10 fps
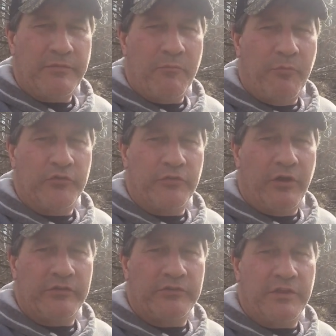That was
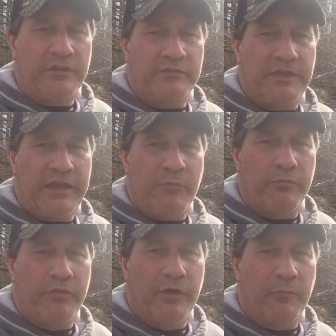to this day
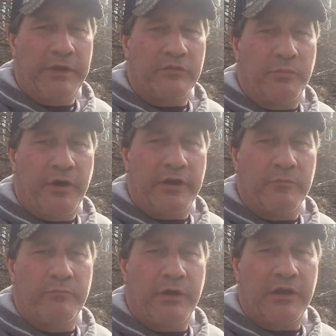the biggest
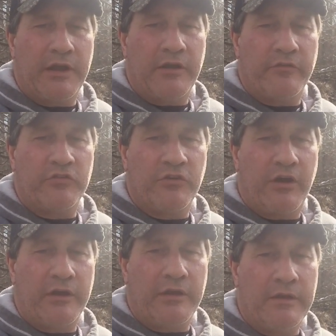bodied buck I'd ever
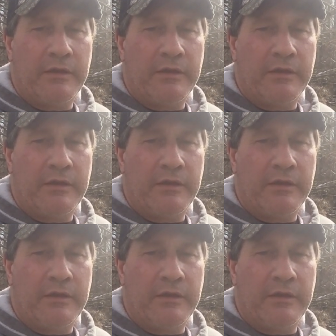shot.